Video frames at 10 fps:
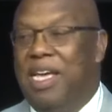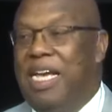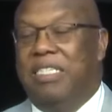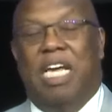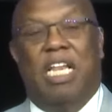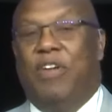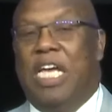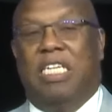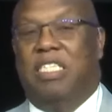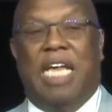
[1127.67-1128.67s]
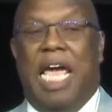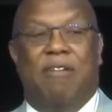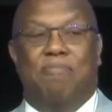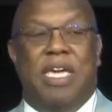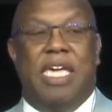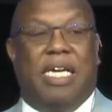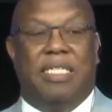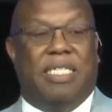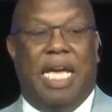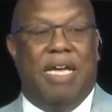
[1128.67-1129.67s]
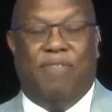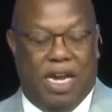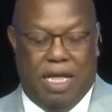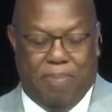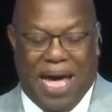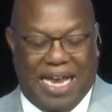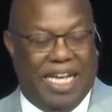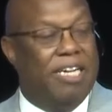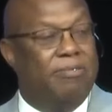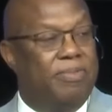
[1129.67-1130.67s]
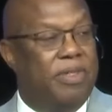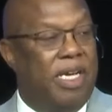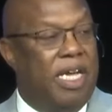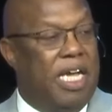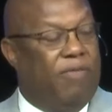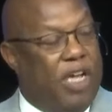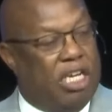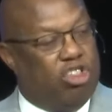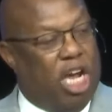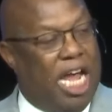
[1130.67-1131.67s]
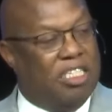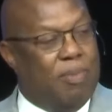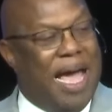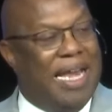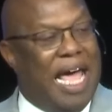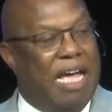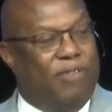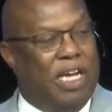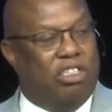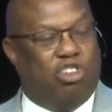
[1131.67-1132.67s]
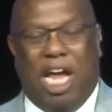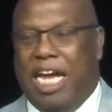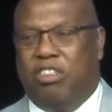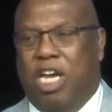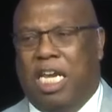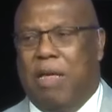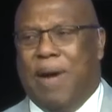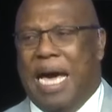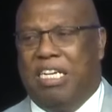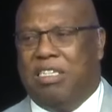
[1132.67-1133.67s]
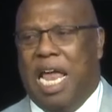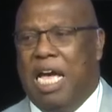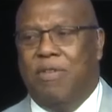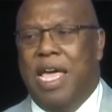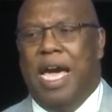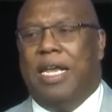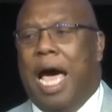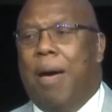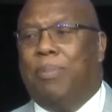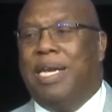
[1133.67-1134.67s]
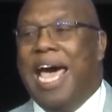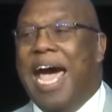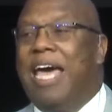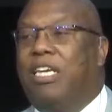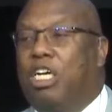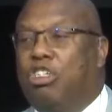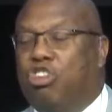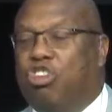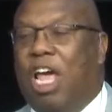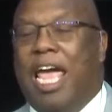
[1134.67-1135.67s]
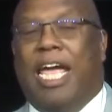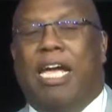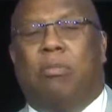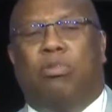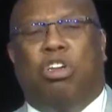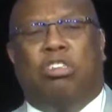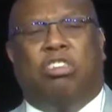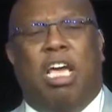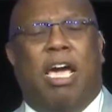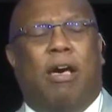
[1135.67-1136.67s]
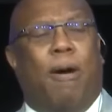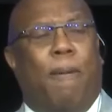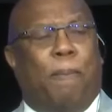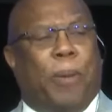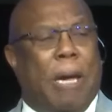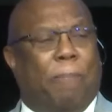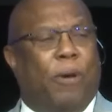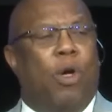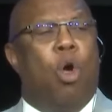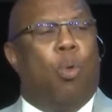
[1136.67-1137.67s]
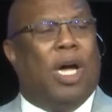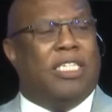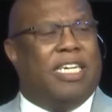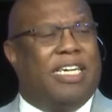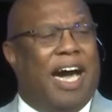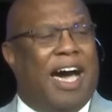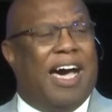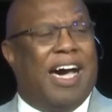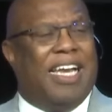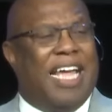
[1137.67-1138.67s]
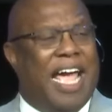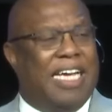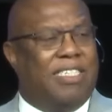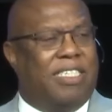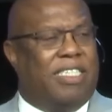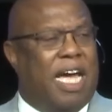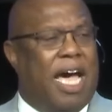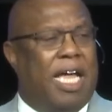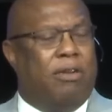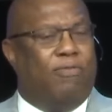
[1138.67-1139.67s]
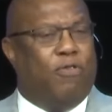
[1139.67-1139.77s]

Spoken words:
He said, if he can save me, he can save anybody. If he can change my life, he can change anybody's life. And I'm not ashamed to tell people what God has done